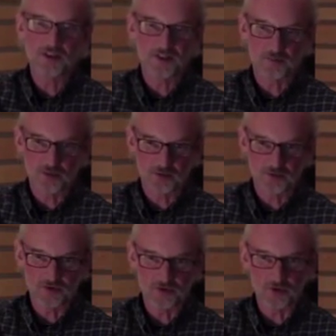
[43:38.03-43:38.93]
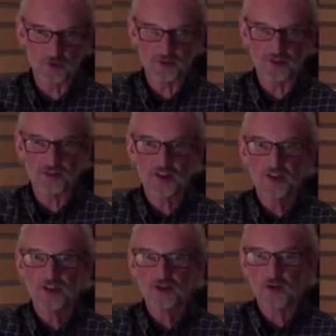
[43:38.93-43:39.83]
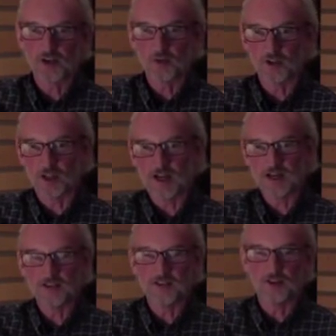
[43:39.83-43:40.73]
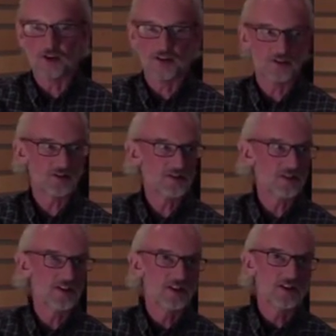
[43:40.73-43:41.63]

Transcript: things that producers do, which is try to align the artist's